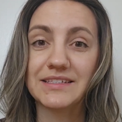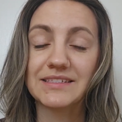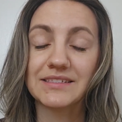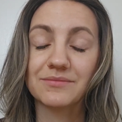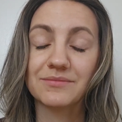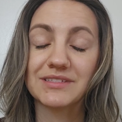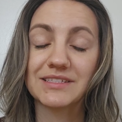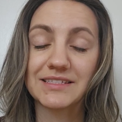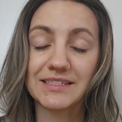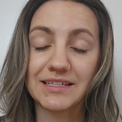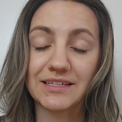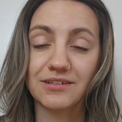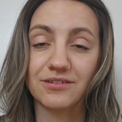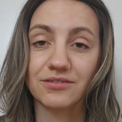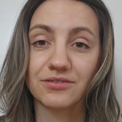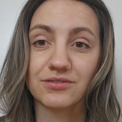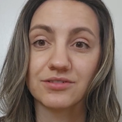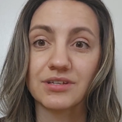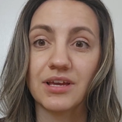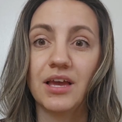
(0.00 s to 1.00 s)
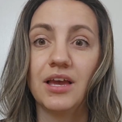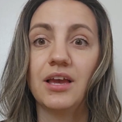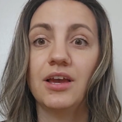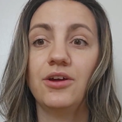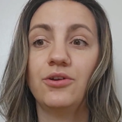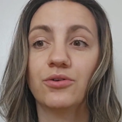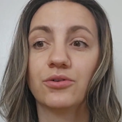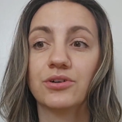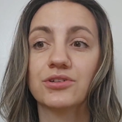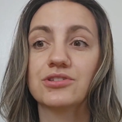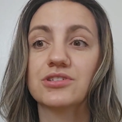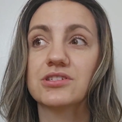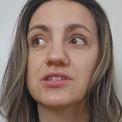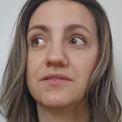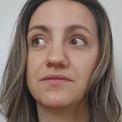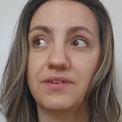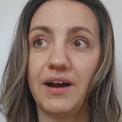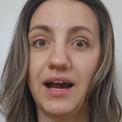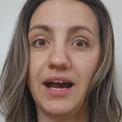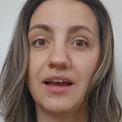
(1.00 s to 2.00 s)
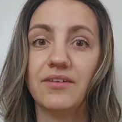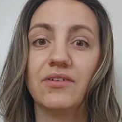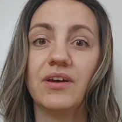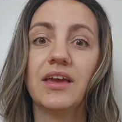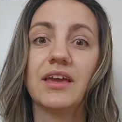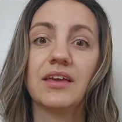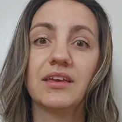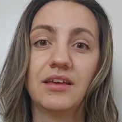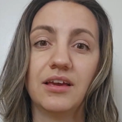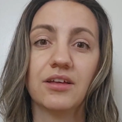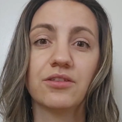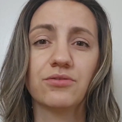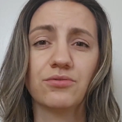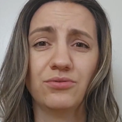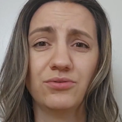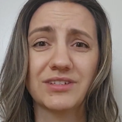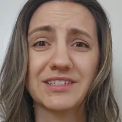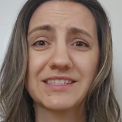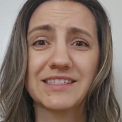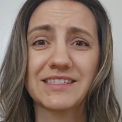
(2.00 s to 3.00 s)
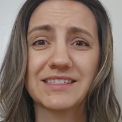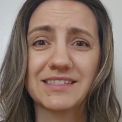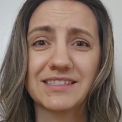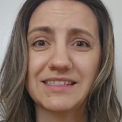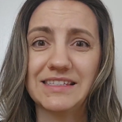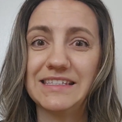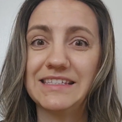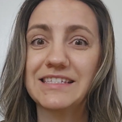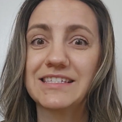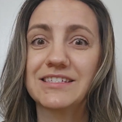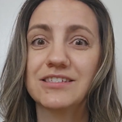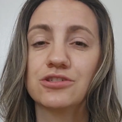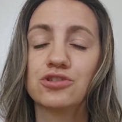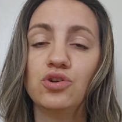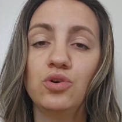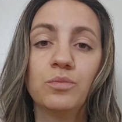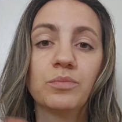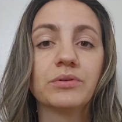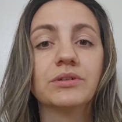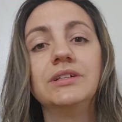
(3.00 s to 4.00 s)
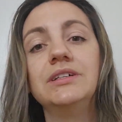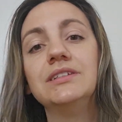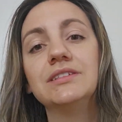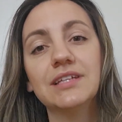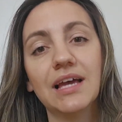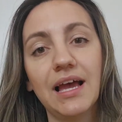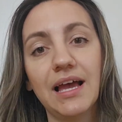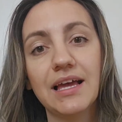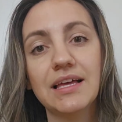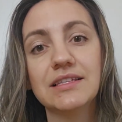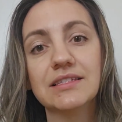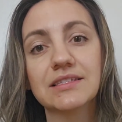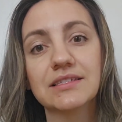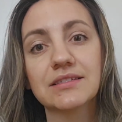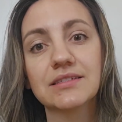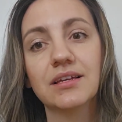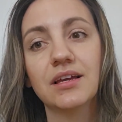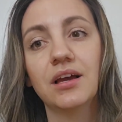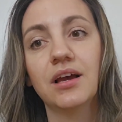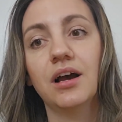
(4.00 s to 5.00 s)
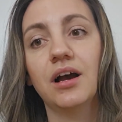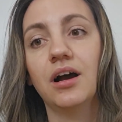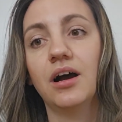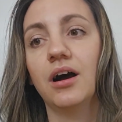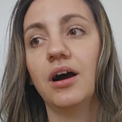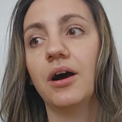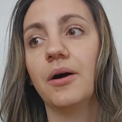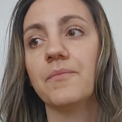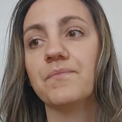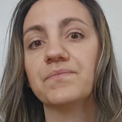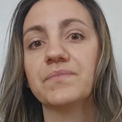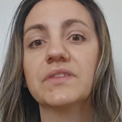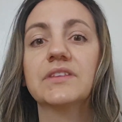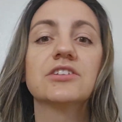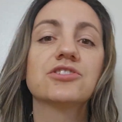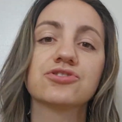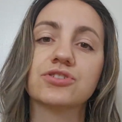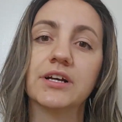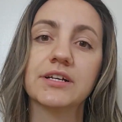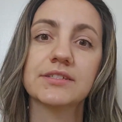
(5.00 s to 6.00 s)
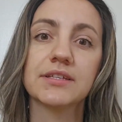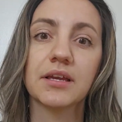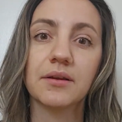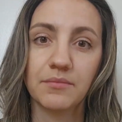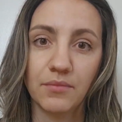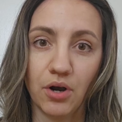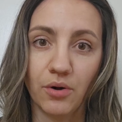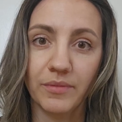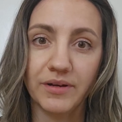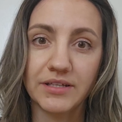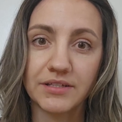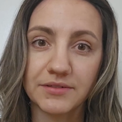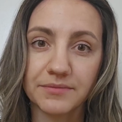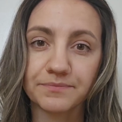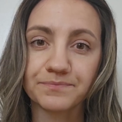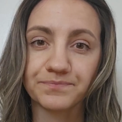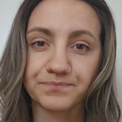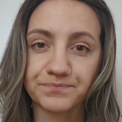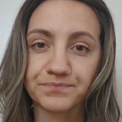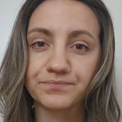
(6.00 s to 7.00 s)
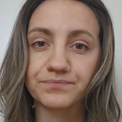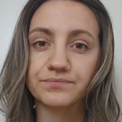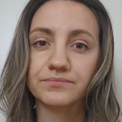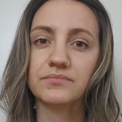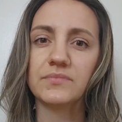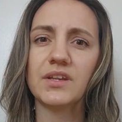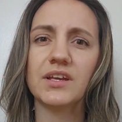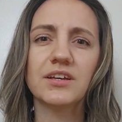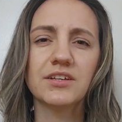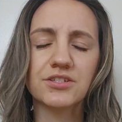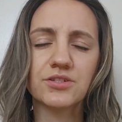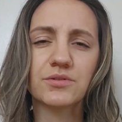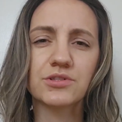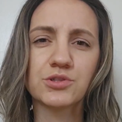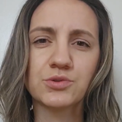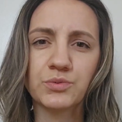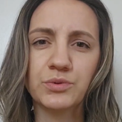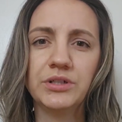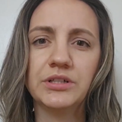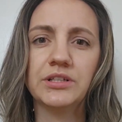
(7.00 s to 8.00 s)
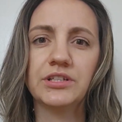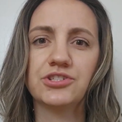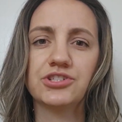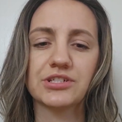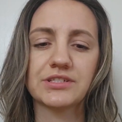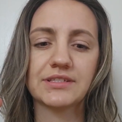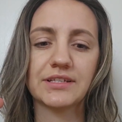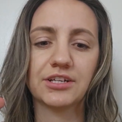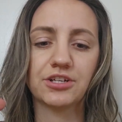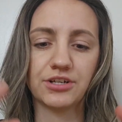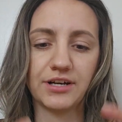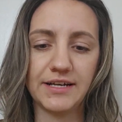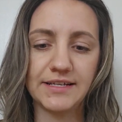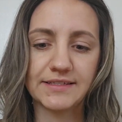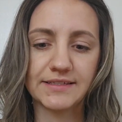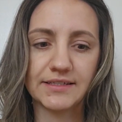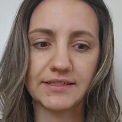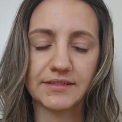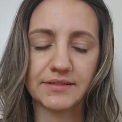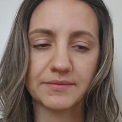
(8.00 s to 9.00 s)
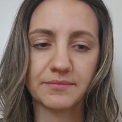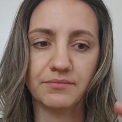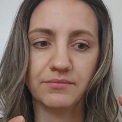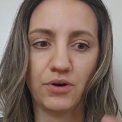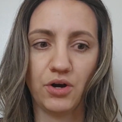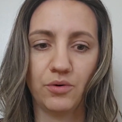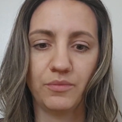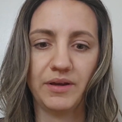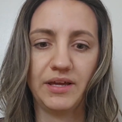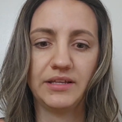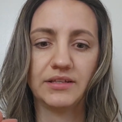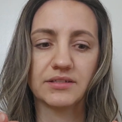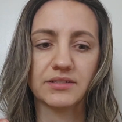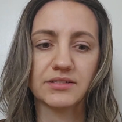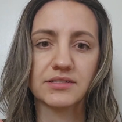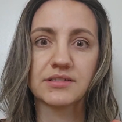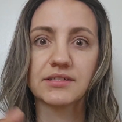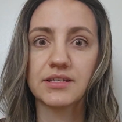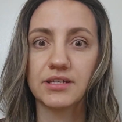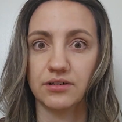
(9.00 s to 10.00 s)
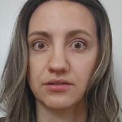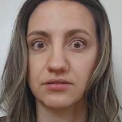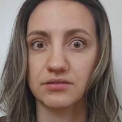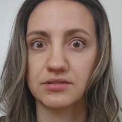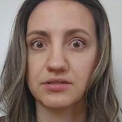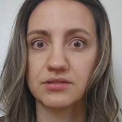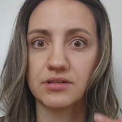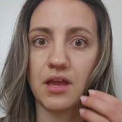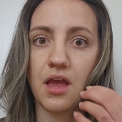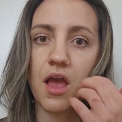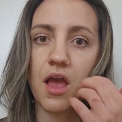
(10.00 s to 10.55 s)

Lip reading: skills in order to survive and get through the super intense distressing moment. And so it's really just crisis moment skills.